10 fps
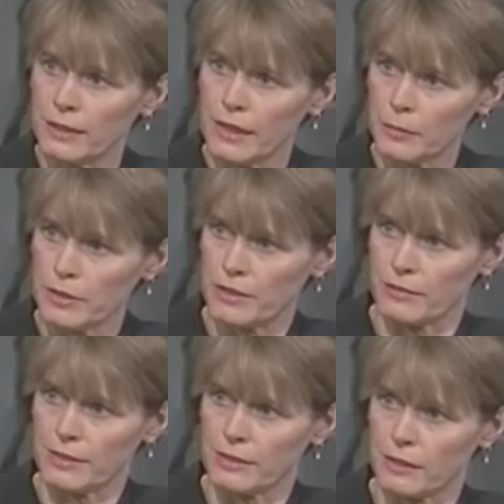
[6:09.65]
image of
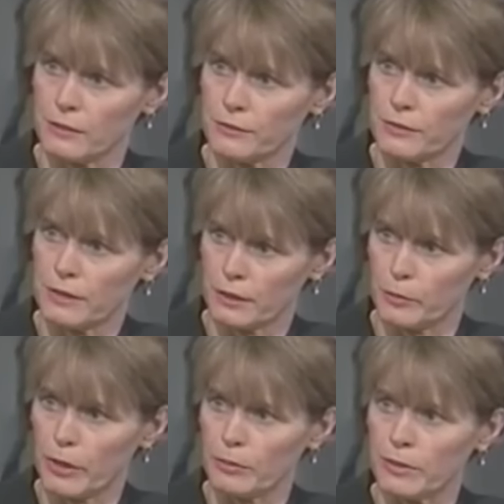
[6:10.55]
itself to the
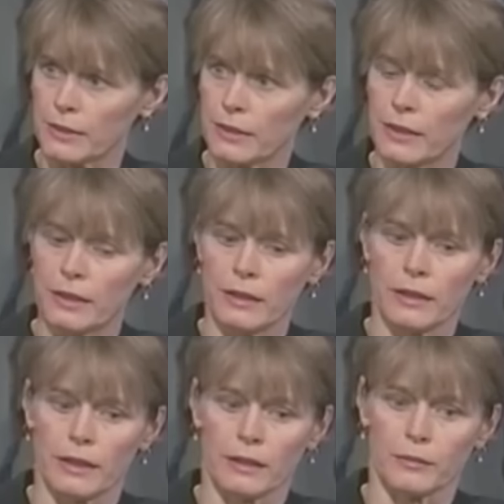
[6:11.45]
public,
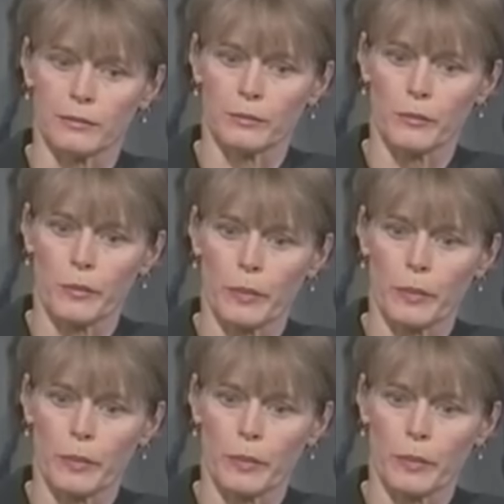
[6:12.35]
um,